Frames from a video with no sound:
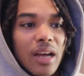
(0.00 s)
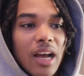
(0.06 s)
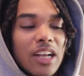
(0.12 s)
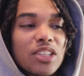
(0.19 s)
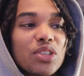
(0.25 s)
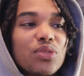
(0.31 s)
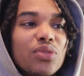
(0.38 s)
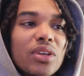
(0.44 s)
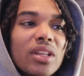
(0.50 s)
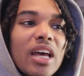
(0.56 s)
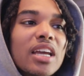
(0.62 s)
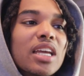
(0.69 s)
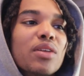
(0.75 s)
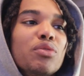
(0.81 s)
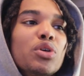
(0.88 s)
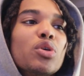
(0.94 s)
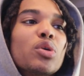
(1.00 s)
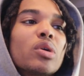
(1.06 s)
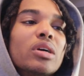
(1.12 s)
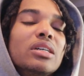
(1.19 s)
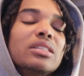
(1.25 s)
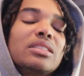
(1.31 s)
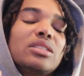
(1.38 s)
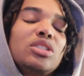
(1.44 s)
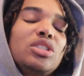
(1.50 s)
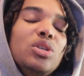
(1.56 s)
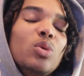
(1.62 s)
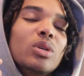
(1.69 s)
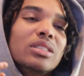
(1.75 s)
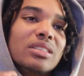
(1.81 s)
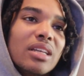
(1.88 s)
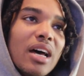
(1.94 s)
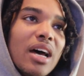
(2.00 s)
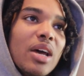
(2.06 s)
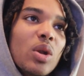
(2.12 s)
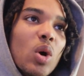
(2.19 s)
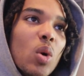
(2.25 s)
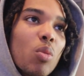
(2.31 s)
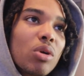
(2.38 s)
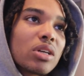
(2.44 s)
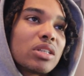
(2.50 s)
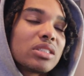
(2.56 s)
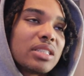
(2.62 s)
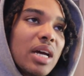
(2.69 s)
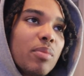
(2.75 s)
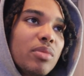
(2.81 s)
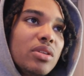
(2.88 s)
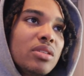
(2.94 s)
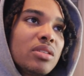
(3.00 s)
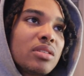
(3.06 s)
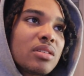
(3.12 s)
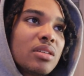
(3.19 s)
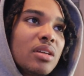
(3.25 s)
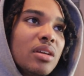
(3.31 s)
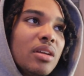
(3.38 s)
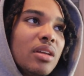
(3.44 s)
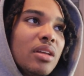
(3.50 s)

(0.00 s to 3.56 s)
I just feel like if you're to assign homework assignments